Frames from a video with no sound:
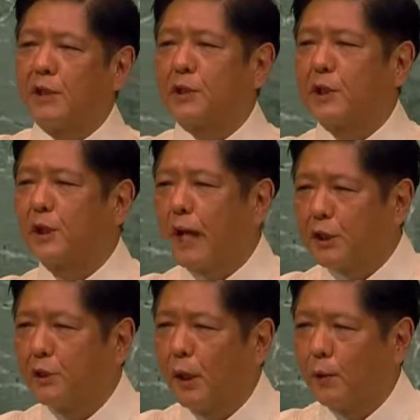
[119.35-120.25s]

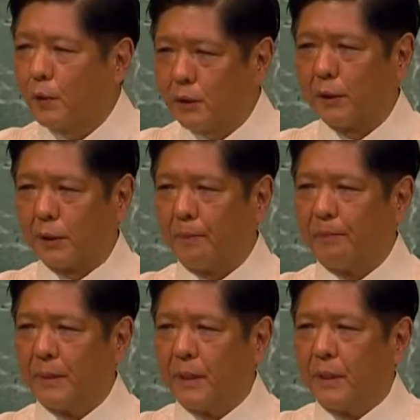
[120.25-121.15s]
international order
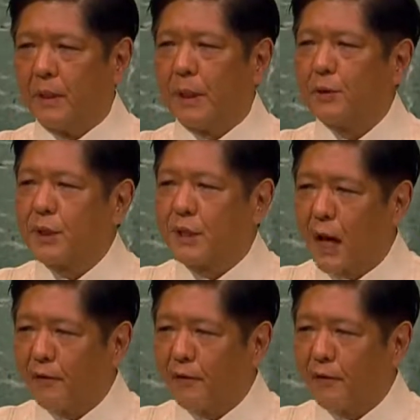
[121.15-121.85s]
that is